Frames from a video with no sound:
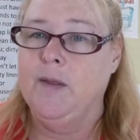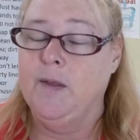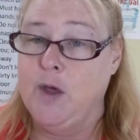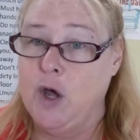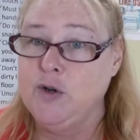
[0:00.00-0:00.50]

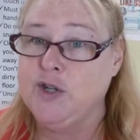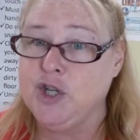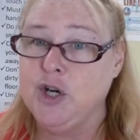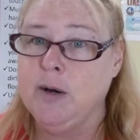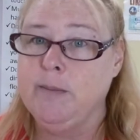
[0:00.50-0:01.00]
those
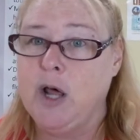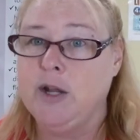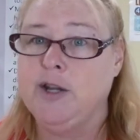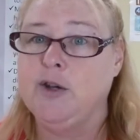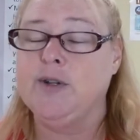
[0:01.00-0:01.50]
sugar
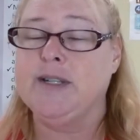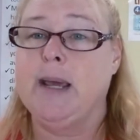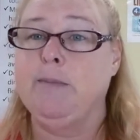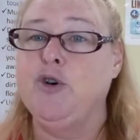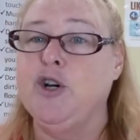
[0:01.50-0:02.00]
molecules
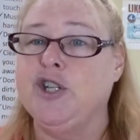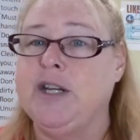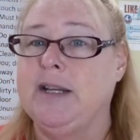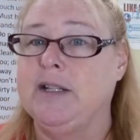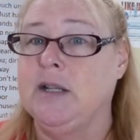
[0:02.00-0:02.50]
get
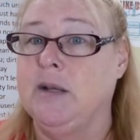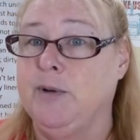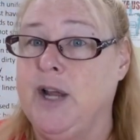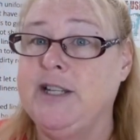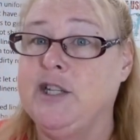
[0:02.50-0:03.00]
pushed into the
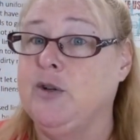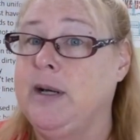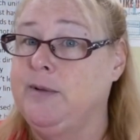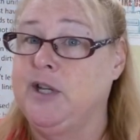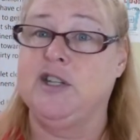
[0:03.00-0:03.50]

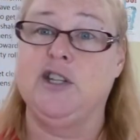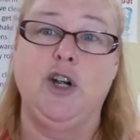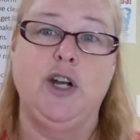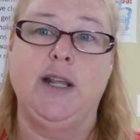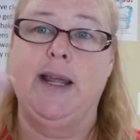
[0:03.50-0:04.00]
bloodstream to
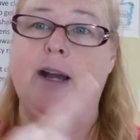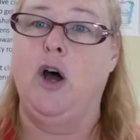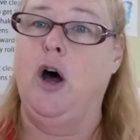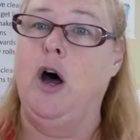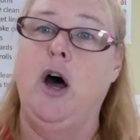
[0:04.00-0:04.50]
circulate
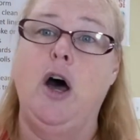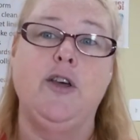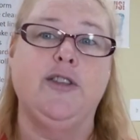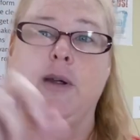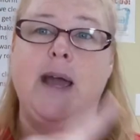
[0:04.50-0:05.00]

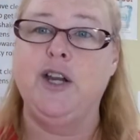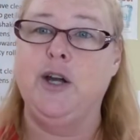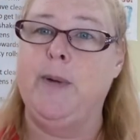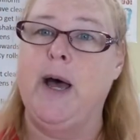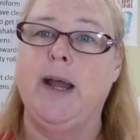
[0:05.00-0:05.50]
all throughout
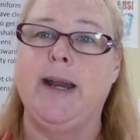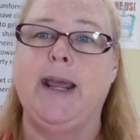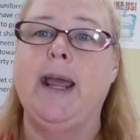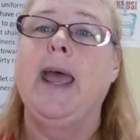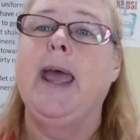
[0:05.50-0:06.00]
your
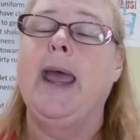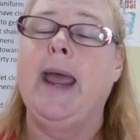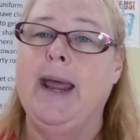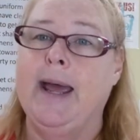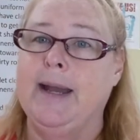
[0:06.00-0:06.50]
body
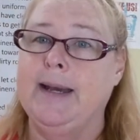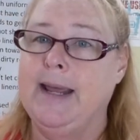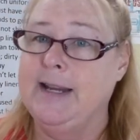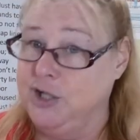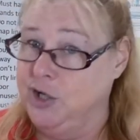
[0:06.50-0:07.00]
and
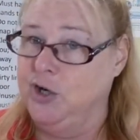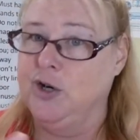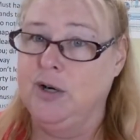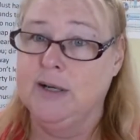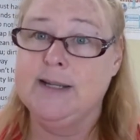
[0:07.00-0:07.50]

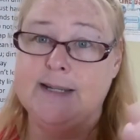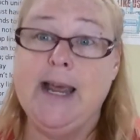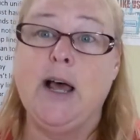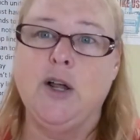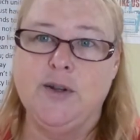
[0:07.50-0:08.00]
enter
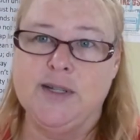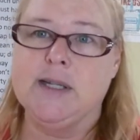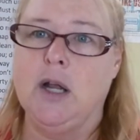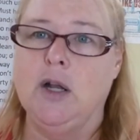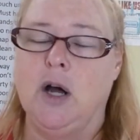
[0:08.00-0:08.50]

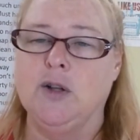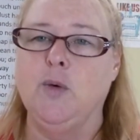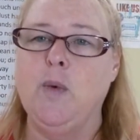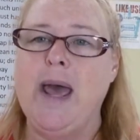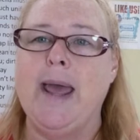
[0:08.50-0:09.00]
cells along
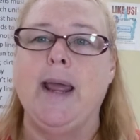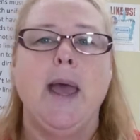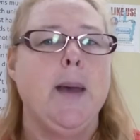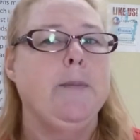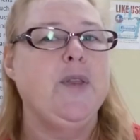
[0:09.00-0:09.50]
the way.
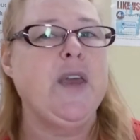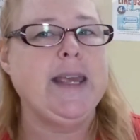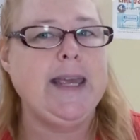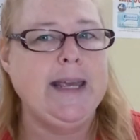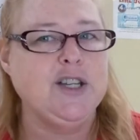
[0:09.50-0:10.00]
But they
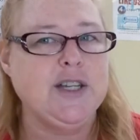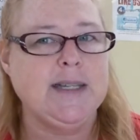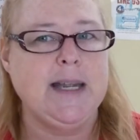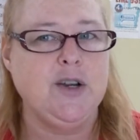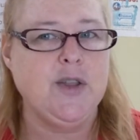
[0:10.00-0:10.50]
can't
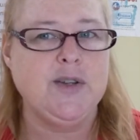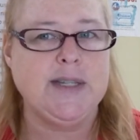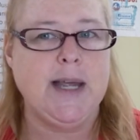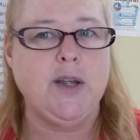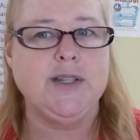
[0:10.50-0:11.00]
just enter
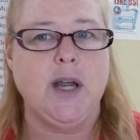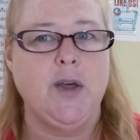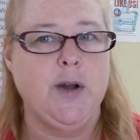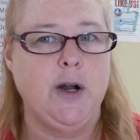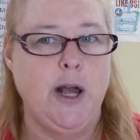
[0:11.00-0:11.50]
those cells
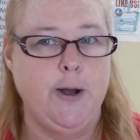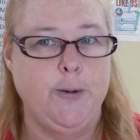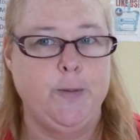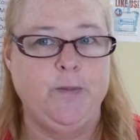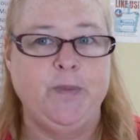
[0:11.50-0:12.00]
on their
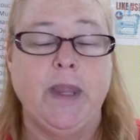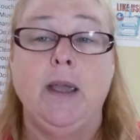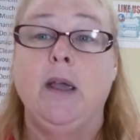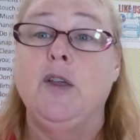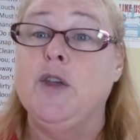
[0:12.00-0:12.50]
own.
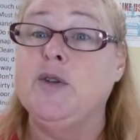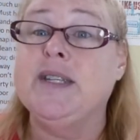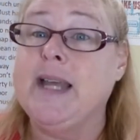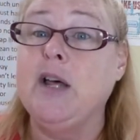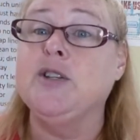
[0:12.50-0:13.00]

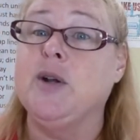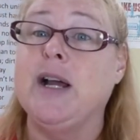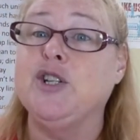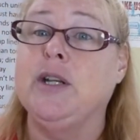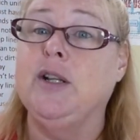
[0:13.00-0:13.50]
Those cells are
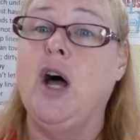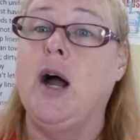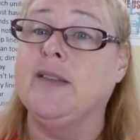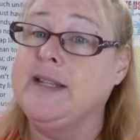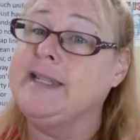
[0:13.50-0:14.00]
actually
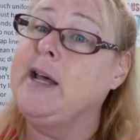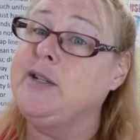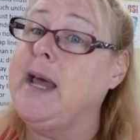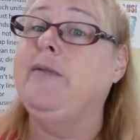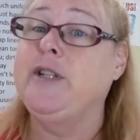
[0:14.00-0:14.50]
locked. The
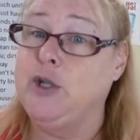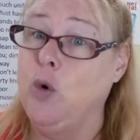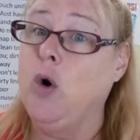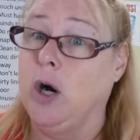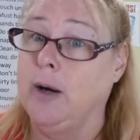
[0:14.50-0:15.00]
cells have a
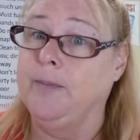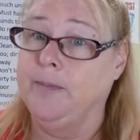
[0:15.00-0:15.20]
door